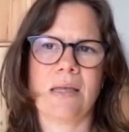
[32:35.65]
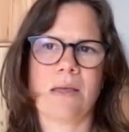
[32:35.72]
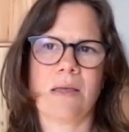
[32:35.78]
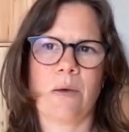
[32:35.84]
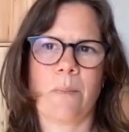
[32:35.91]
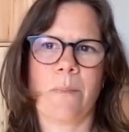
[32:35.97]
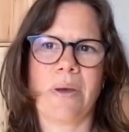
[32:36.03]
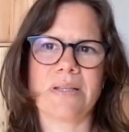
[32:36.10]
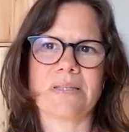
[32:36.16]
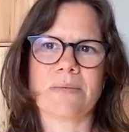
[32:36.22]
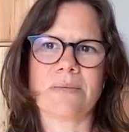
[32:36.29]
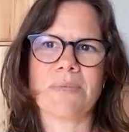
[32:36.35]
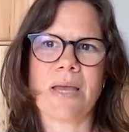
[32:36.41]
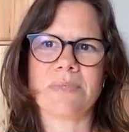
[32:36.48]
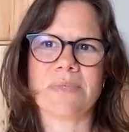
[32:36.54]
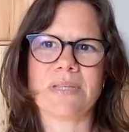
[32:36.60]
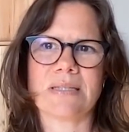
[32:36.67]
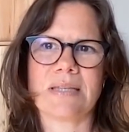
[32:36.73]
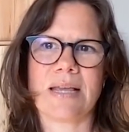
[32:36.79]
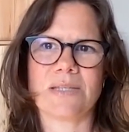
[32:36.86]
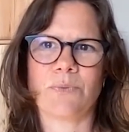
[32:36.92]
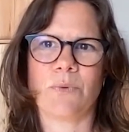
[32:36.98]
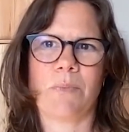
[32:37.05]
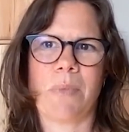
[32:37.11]
Mm-hmm. But sometimes it's
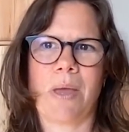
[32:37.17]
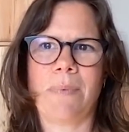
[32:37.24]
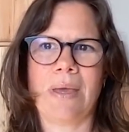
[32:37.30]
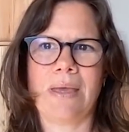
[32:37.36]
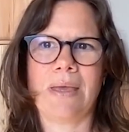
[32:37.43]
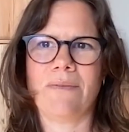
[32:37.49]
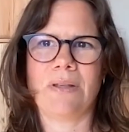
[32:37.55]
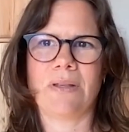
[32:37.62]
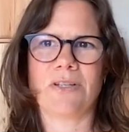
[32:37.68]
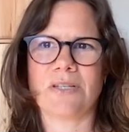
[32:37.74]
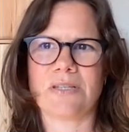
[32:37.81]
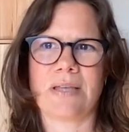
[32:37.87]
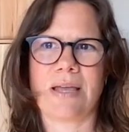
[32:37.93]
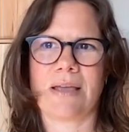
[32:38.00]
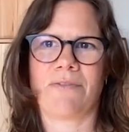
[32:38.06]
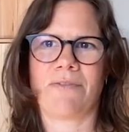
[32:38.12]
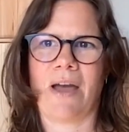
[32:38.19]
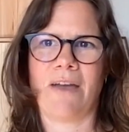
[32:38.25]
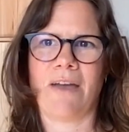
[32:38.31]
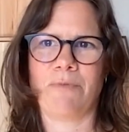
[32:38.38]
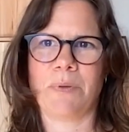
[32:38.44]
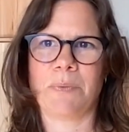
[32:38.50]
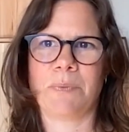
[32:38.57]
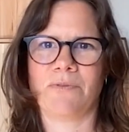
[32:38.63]
nice. Well, maybe even just like
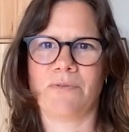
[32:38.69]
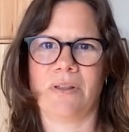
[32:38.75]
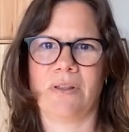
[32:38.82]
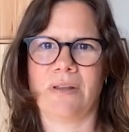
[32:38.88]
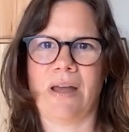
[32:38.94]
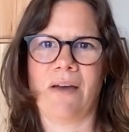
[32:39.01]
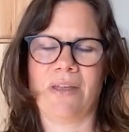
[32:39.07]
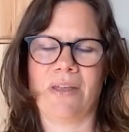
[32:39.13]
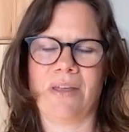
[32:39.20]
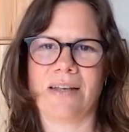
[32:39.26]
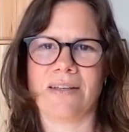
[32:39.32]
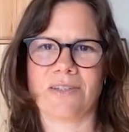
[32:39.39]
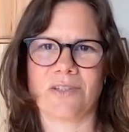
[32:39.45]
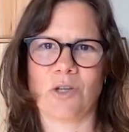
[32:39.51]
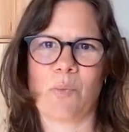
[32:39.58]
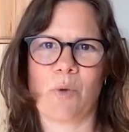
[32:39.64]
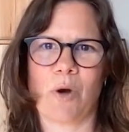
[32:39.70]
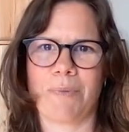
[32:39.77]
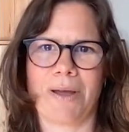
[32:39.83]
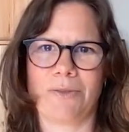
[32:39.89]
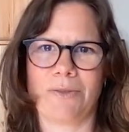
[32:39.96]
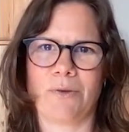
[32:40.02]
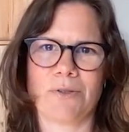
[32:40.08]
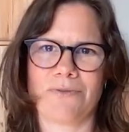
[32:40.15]
five people fill it out, and then I just know more
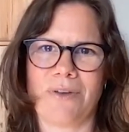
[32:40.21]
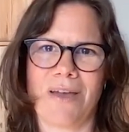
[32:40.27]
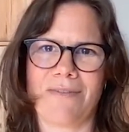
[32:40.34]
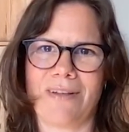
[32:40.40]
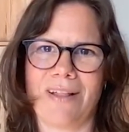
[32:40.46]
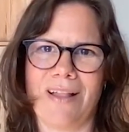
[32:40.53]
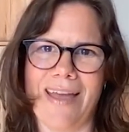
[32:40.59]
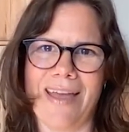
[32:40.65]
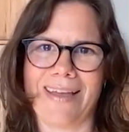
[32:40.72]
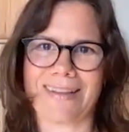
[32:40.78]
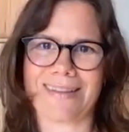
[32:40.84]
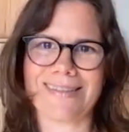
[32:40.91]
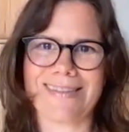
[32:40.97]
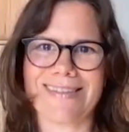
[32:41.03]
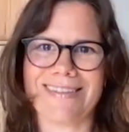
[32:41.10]
about those five clients.